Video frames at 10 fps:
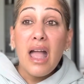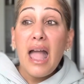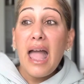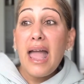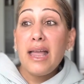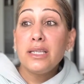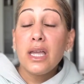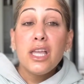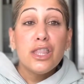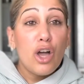And
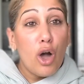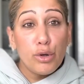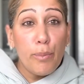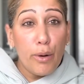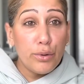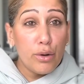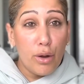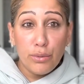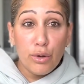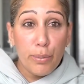the
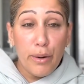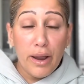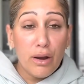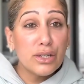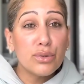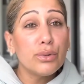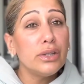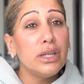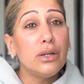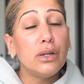Ho'oponopono prayer is
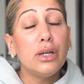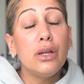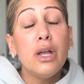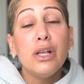really good.